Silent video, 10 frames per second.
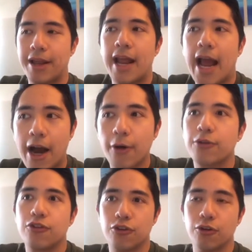and how
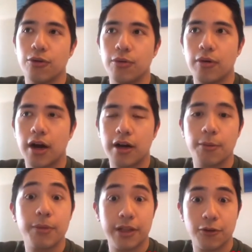to uh,
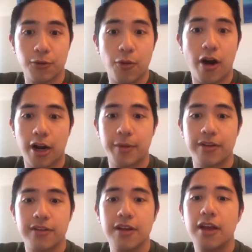complete those
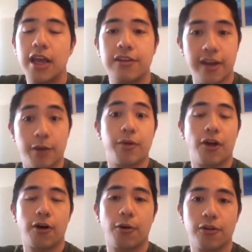requirements in tandem
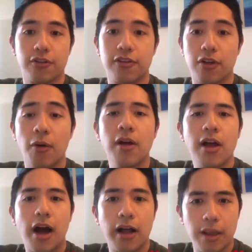with our courses. So
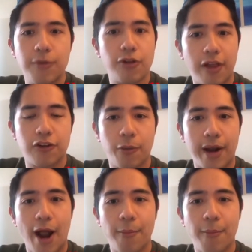uh, let me show that to you right now.